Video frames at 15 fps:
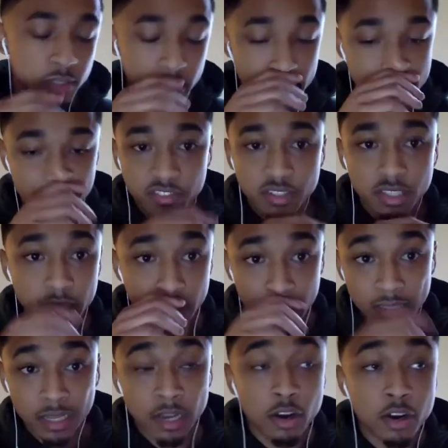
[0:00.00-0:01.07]
'Cause I feel like a
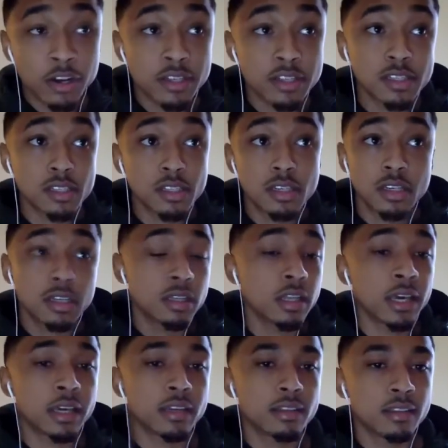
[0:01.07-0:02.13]
lot of artists,
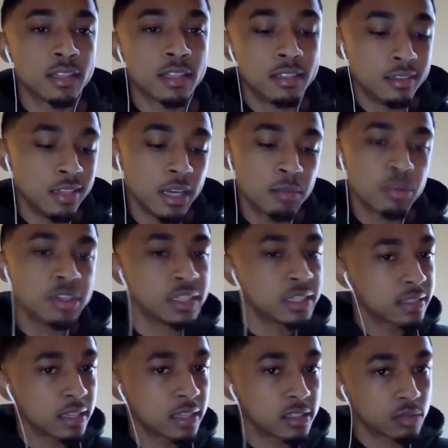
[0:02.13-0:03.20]
like the label
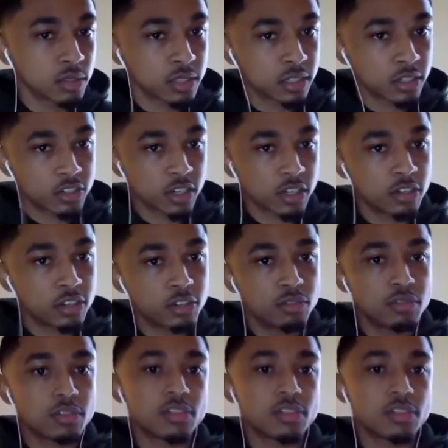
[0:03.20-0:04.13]
dictates what they're trying to do.